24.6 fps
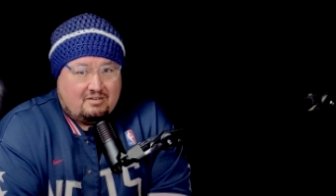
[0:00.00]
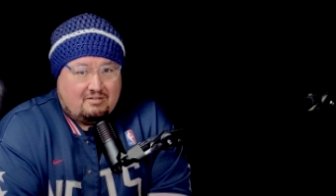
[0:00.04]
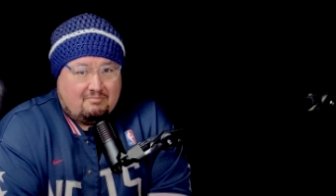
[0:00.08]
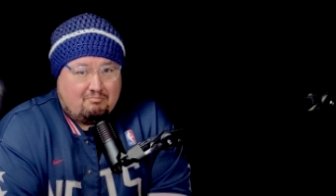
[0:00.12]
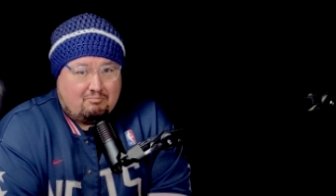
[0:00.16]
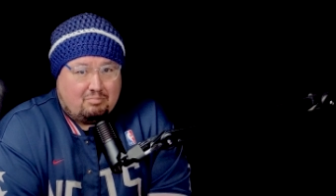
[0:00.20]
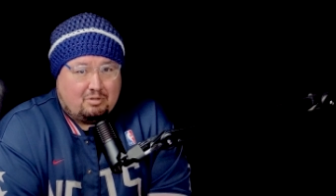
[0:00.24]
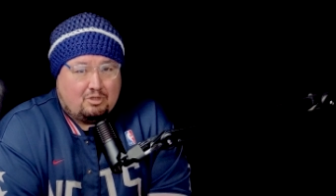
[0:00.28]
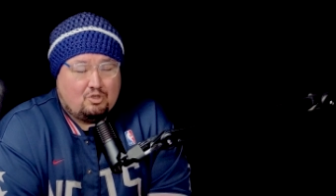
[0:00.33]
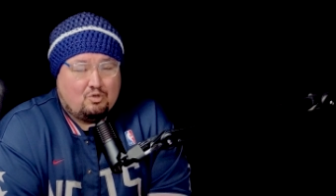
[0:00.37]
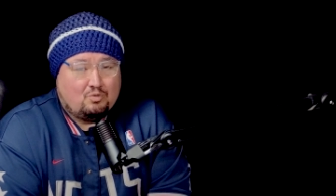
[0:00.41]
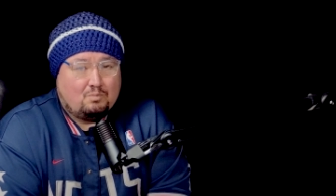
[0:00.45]

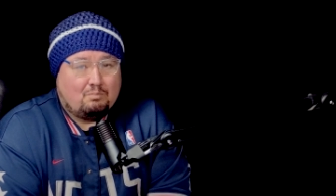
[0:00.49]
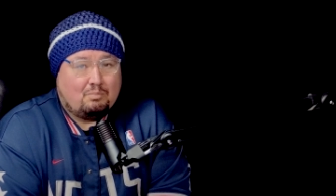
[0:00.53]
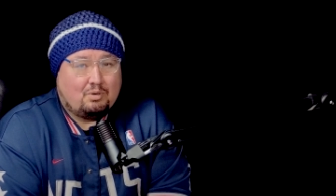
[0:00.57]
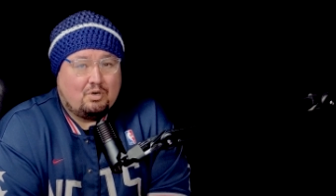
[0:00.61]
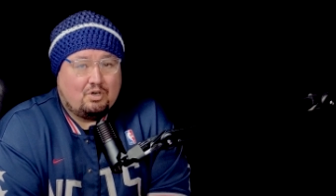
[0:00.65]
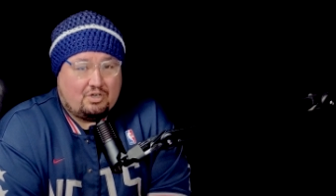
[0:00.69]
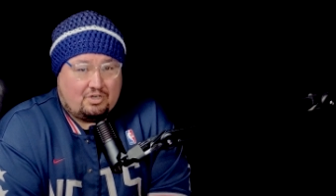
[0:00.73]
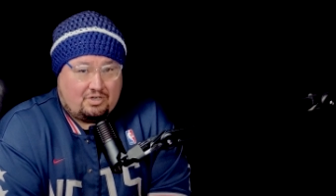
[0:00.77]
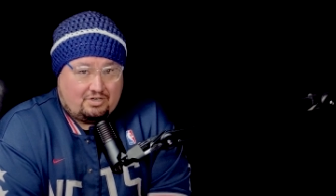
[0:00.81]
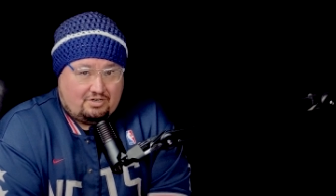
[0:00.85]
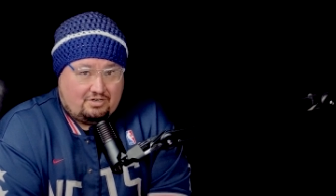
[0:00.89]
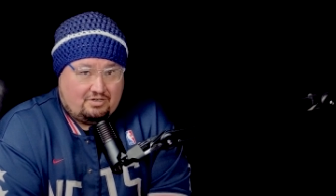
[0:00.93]
Blue
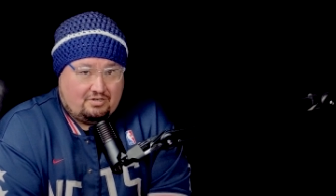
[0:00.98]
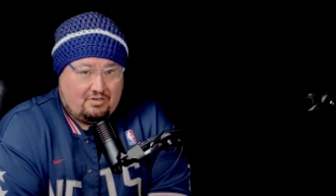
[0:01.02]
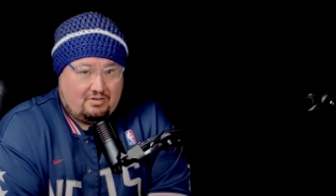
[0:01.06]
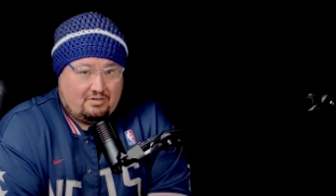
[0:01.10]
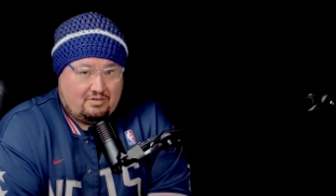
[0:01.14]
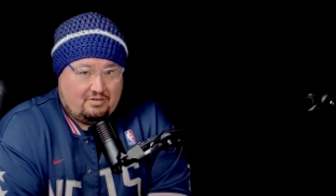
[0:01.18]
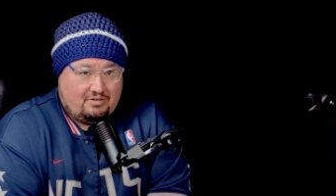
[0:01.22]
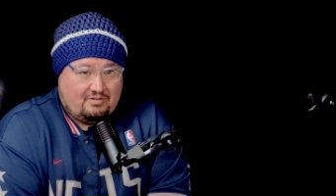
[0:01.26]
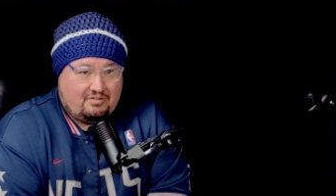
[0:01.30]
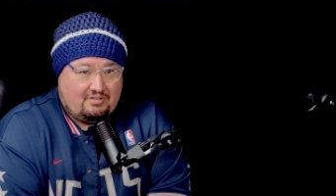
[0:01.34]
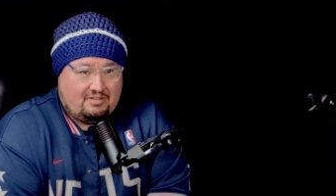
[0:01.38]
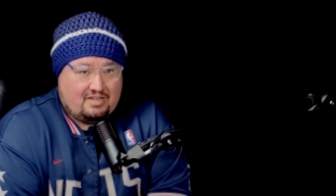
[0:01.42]
Book,
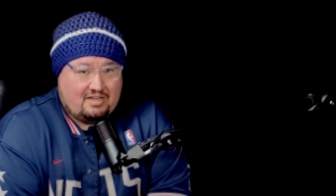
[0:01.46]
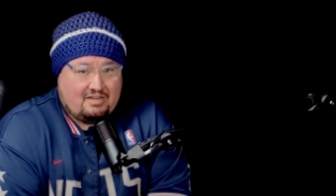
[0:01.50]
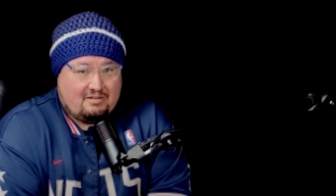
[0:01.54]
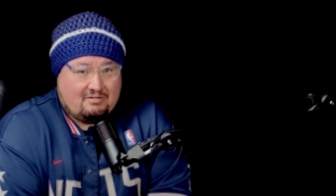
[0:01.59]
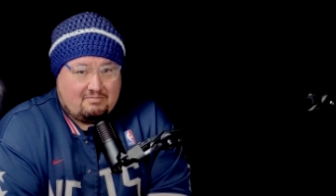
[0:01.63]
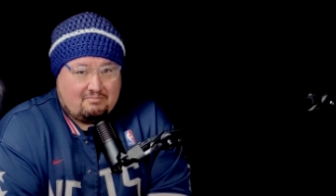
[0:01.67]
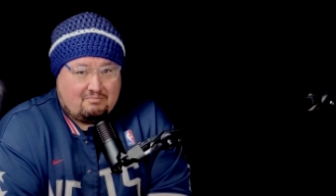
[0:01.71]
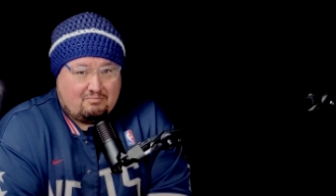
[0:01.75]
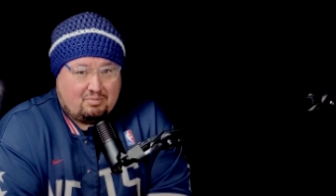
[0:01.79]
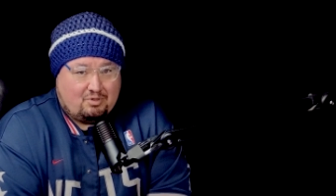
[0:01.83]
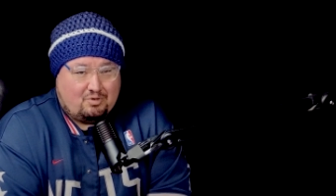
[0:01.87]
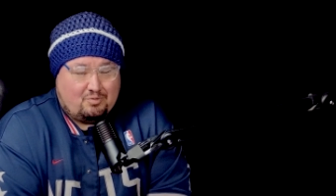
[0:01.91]
not
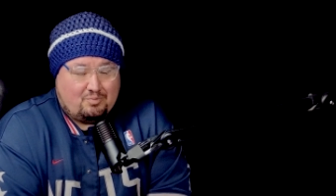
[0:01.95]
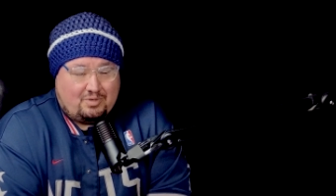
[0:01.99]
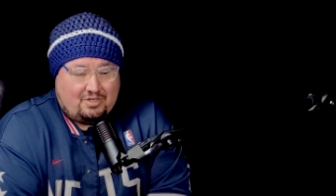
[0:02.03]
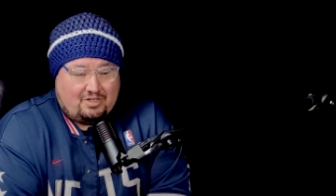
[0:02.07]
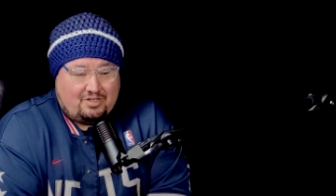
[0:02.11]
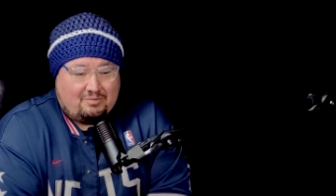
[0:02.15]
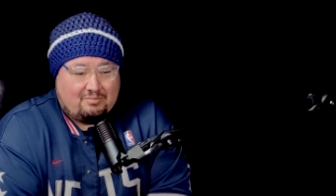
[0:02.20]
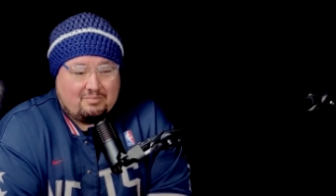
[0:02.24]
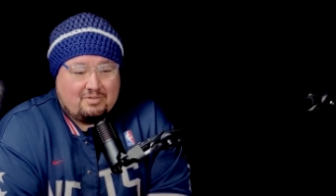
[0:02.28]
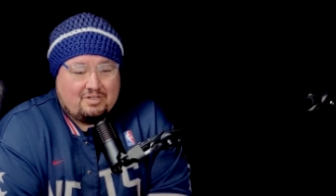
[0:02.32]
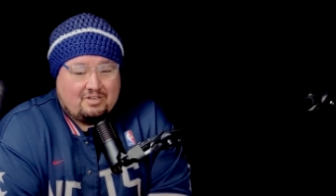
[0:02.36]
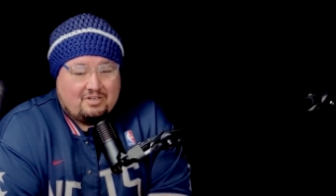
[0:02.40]
Blue
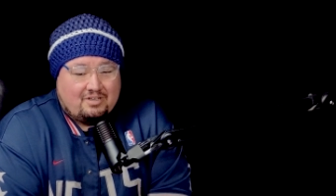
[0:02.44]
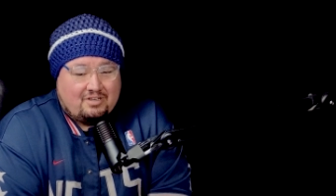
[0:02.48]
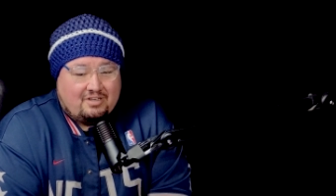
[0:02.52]
Beam,